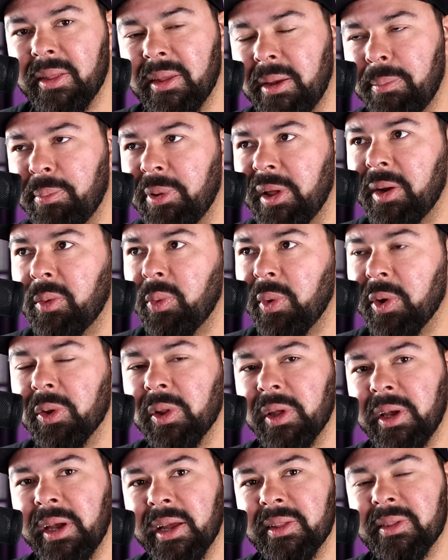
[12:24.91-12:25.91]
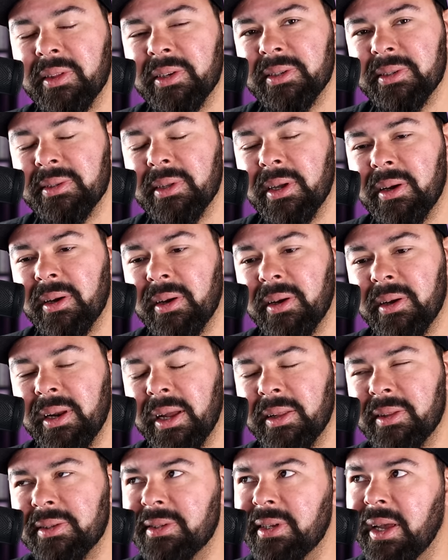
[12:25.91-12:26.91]
he played weirdly at
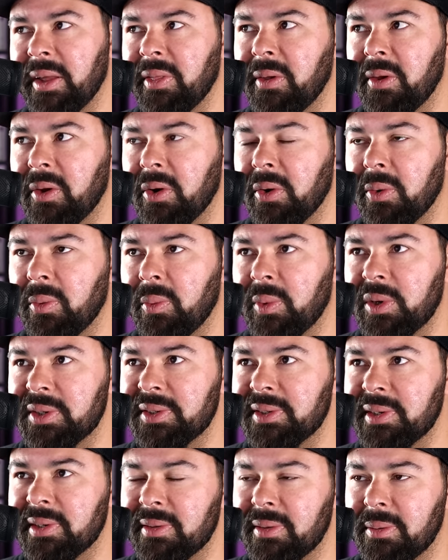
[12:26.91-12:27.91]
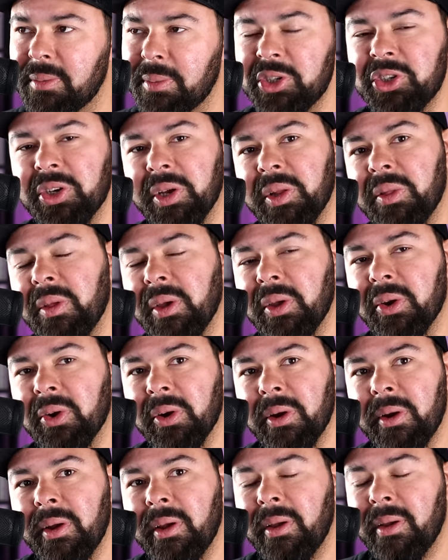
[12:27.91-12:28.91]
the, not the State Theater. What is it? The Michigan
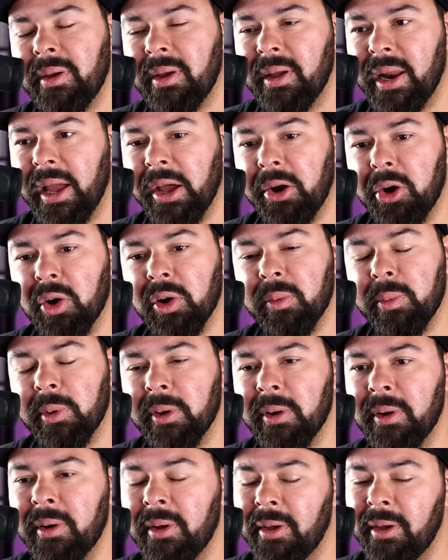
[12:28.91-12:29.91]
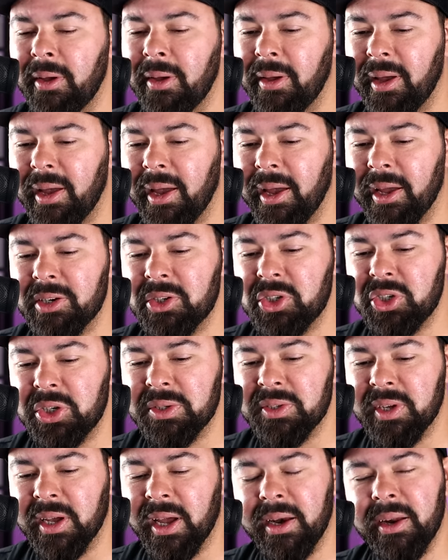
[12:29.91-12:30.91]
Theater in Ann Arbor. And
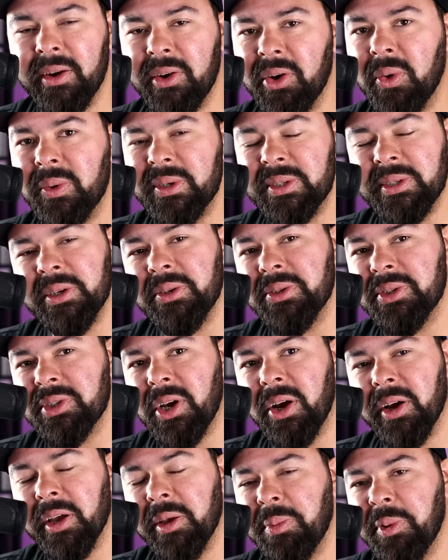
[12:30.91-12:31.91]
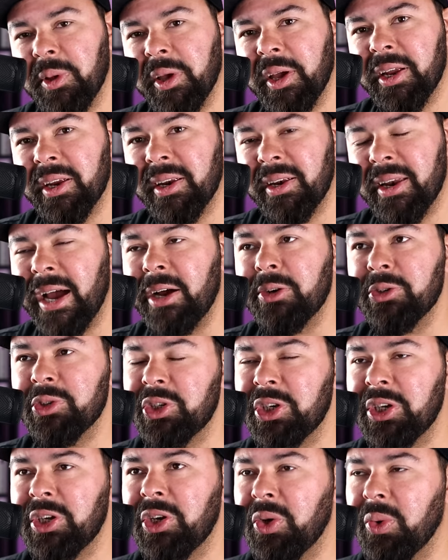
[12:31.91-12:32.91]
she's like, I didn't know a single song he played. And now
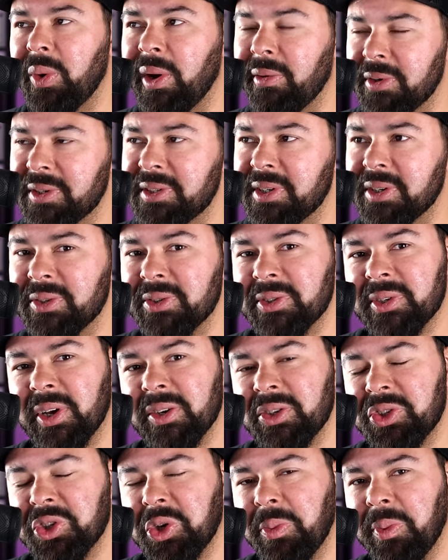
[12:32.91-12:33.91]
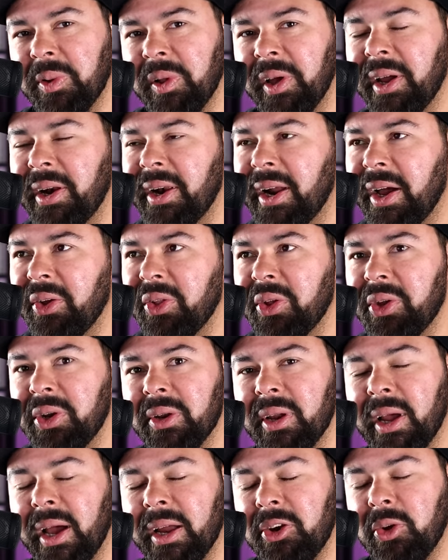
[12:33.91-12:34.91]
she knew every single song Joe played.
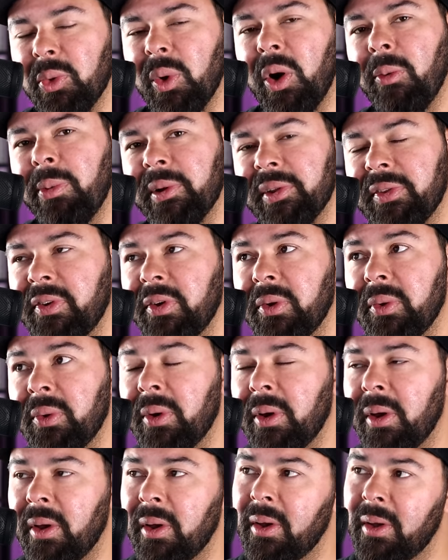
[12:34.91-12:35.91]
And I knew all but two.